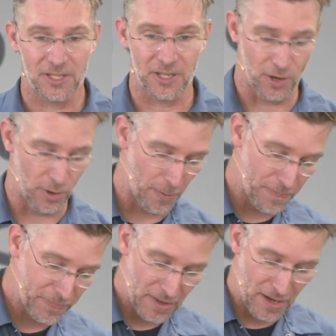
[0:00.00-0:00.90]
So
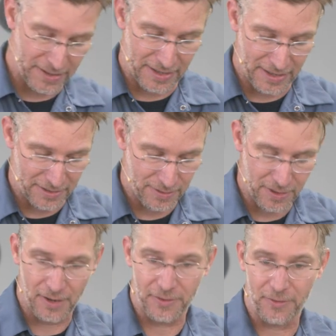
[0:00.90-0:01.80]
again,
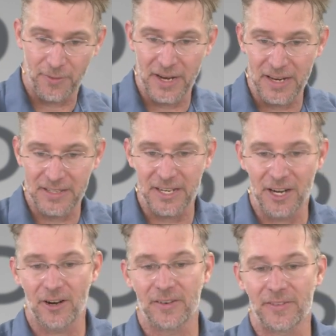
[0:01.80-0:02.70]
on the 3/8
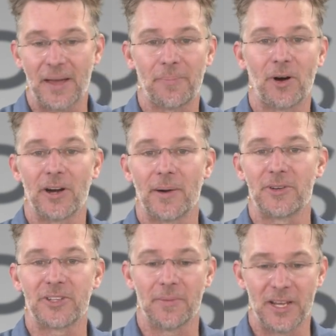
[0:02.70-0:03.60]
here, that part number
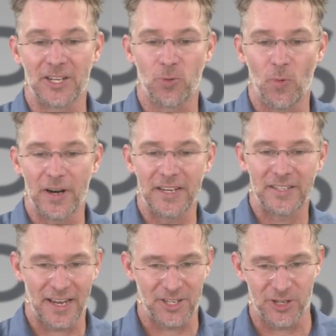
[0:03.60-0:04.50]
is going to be a
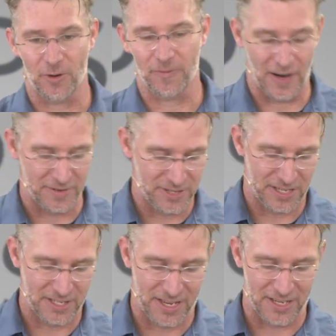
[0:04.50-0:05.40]

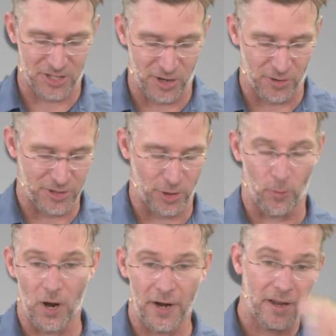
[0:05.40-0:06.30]

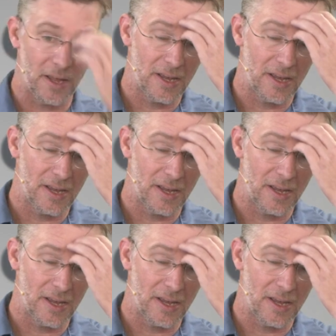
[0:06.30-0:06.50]
20-056-001.